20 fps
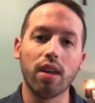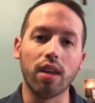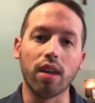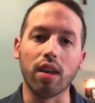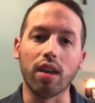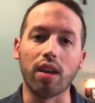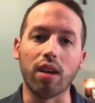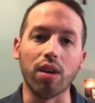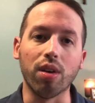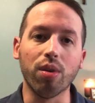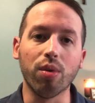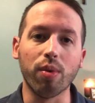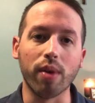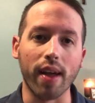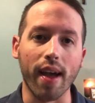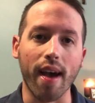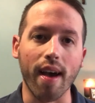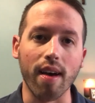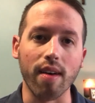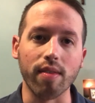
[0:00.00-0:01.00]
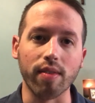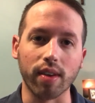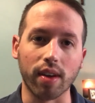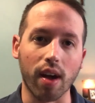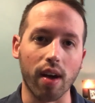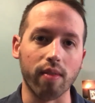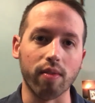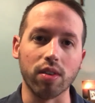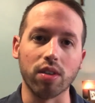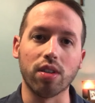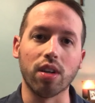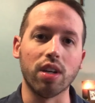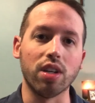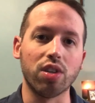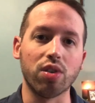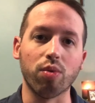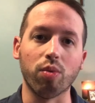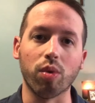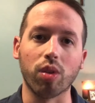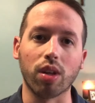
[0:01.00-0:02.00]
Here we have a
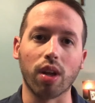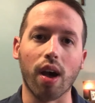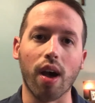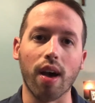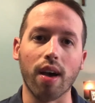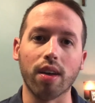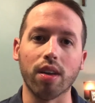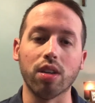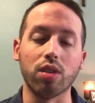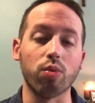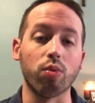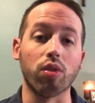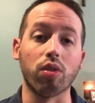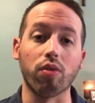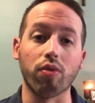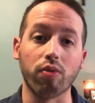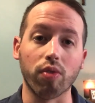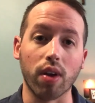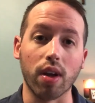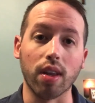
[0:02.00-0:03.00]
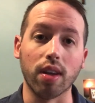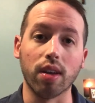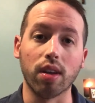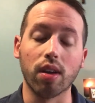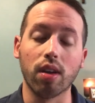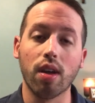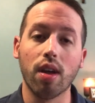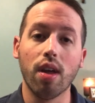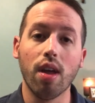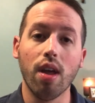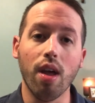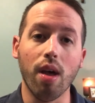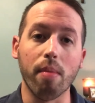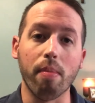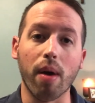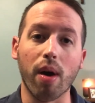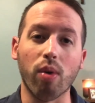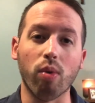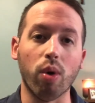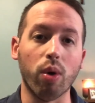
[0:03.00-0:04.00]
conversation with God as with a friend
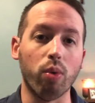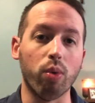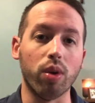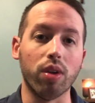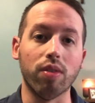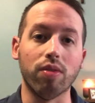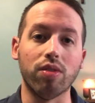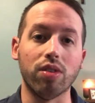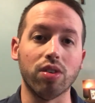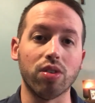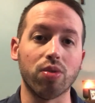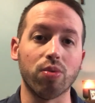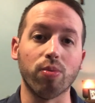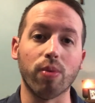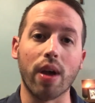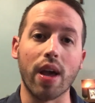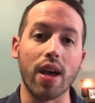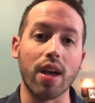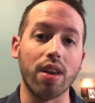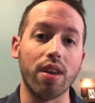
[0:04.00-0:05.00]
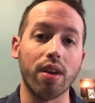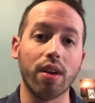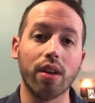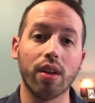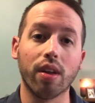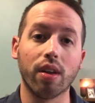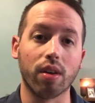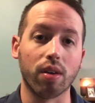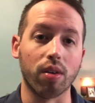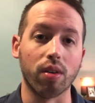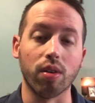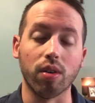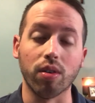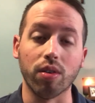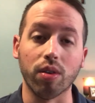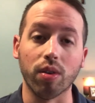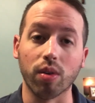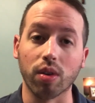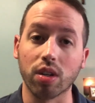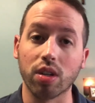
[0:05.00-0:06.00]
about what we have just read, heard,
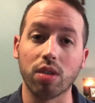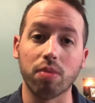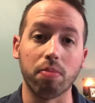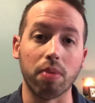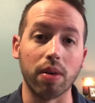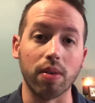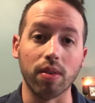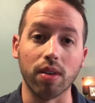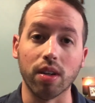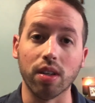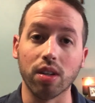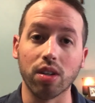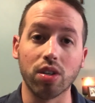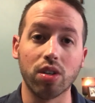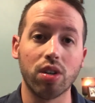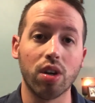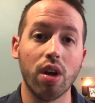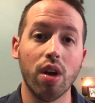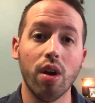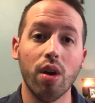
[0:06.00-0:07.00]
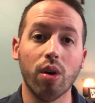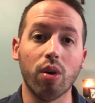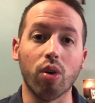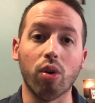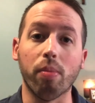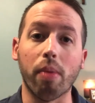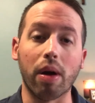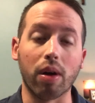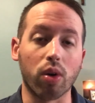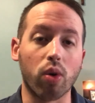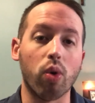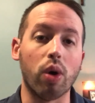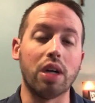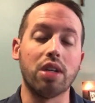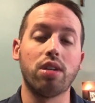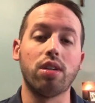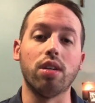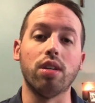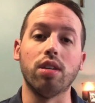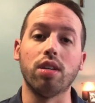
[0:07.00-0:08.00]
or experienced, or about
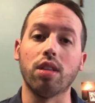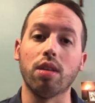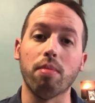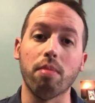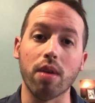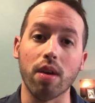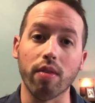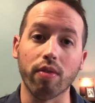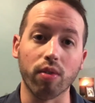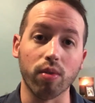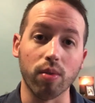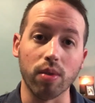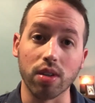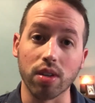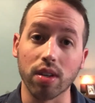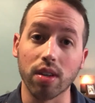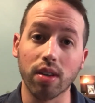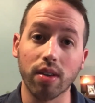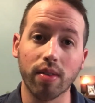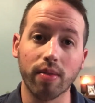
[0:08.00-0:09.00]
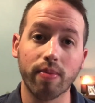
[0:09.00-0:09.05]
questions that may have arisen.